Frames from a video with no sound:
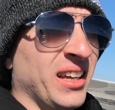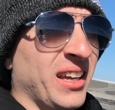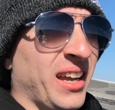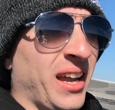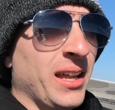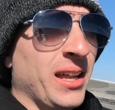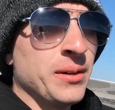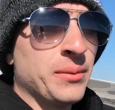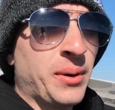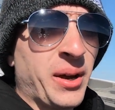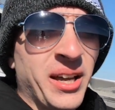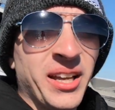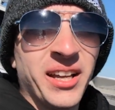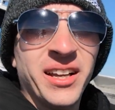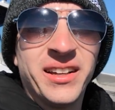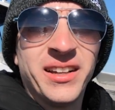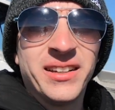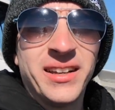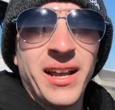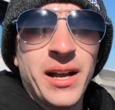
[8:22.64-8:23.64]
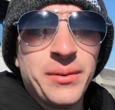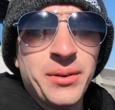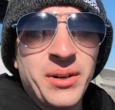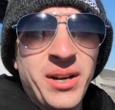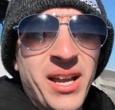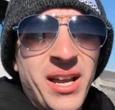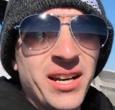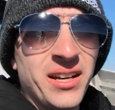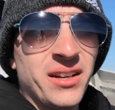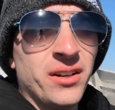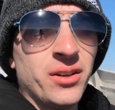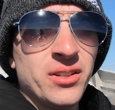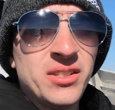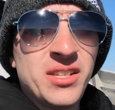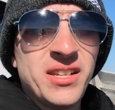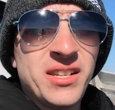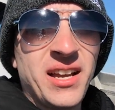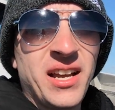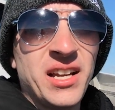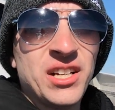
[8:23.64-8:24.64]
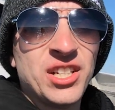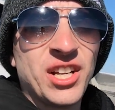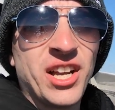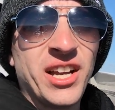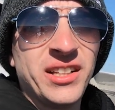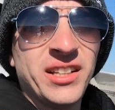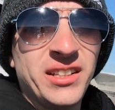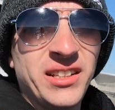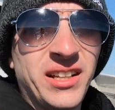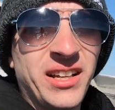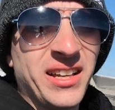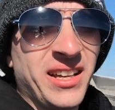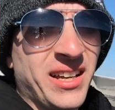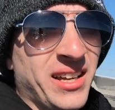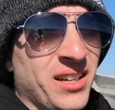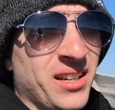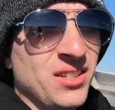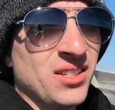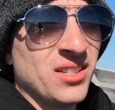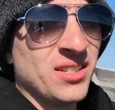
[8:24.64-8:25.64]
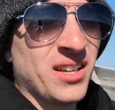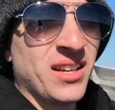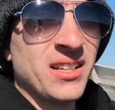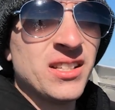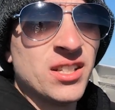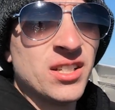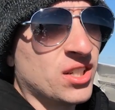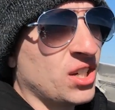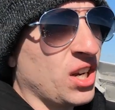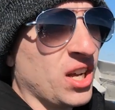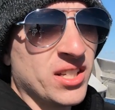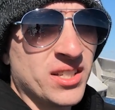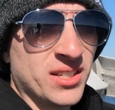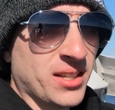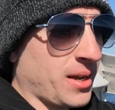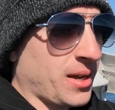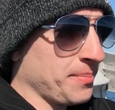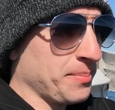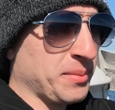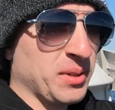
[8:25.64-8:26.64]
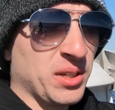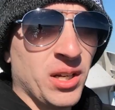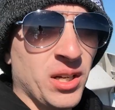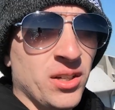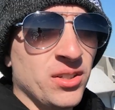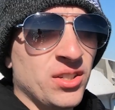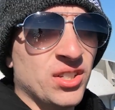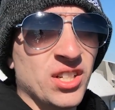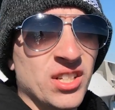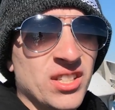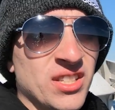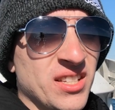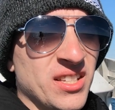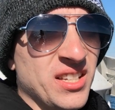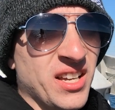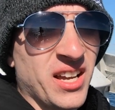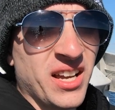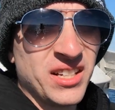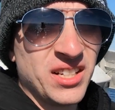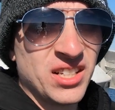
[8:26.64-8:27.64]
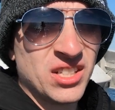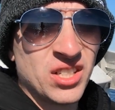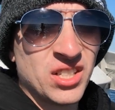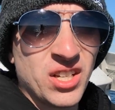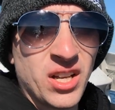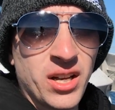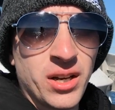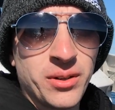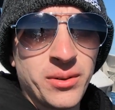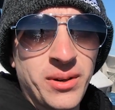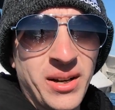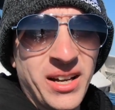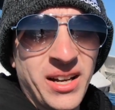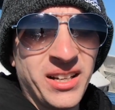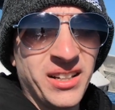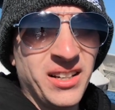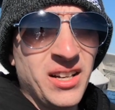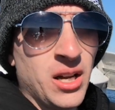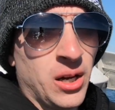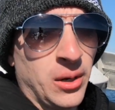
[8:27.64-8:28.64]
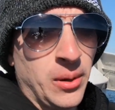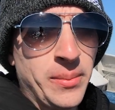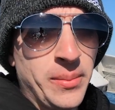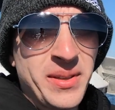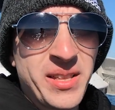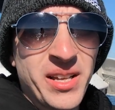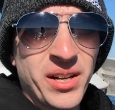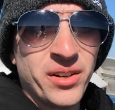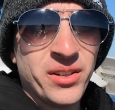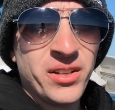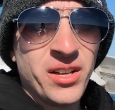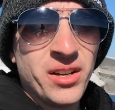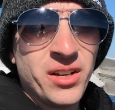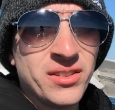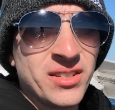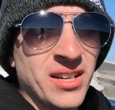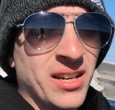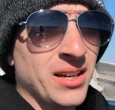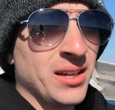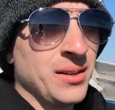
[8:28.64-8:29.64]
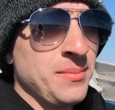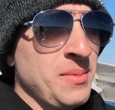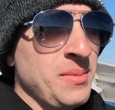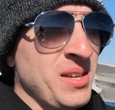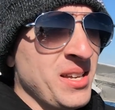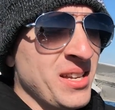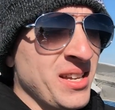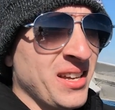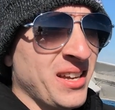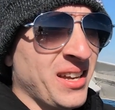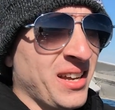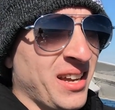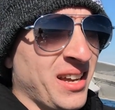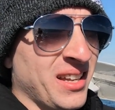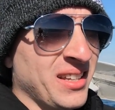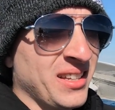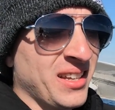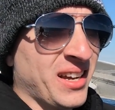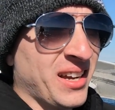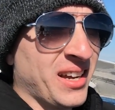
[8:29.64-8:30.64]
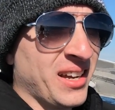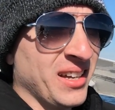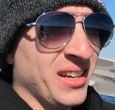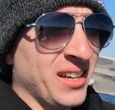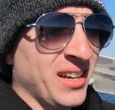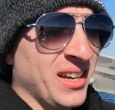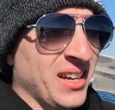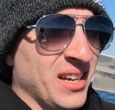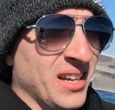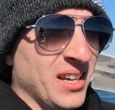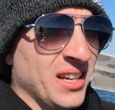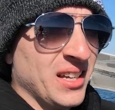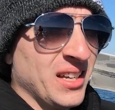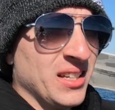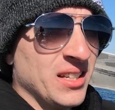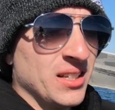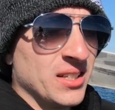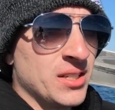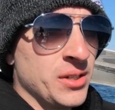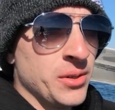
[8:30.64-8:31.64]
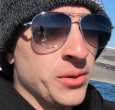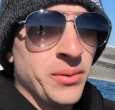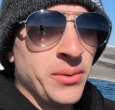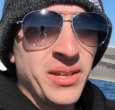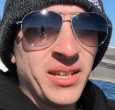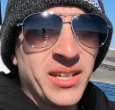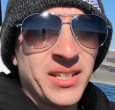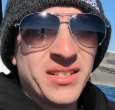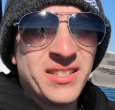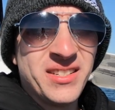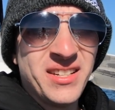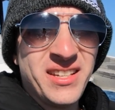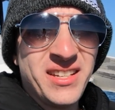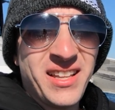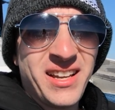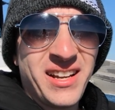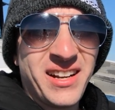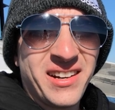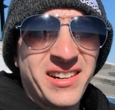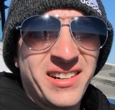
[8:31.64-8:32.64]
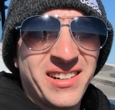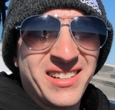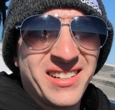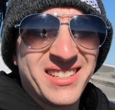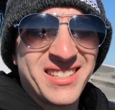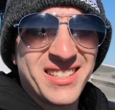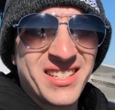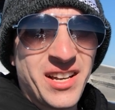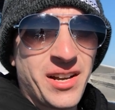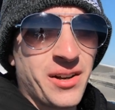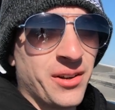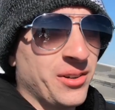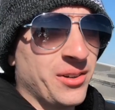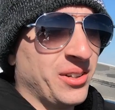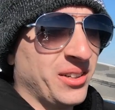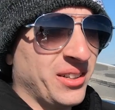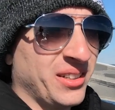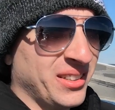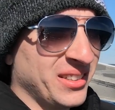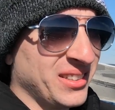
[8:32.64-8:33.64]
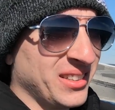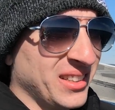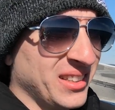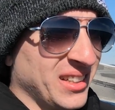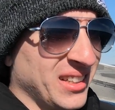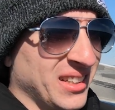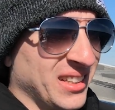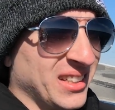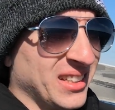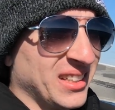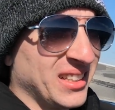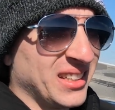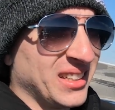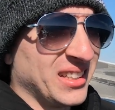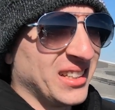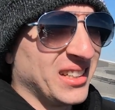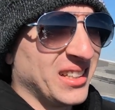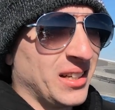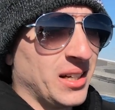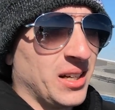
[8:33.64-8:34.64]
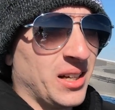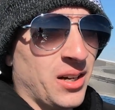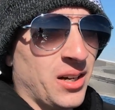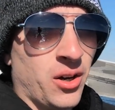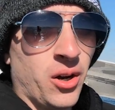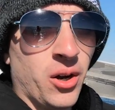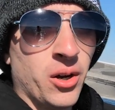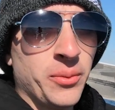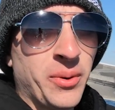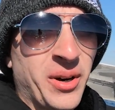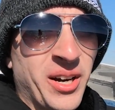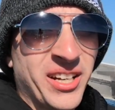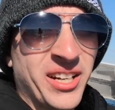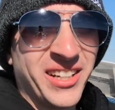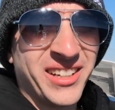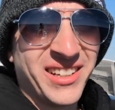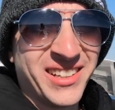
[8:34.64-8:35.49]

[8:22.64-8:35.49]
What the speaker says: anyway, now we're heading on to Nash Island Lighthouse. That's just up the coast, just a touch, so we'll be there in no time and see what we can see there. So onward.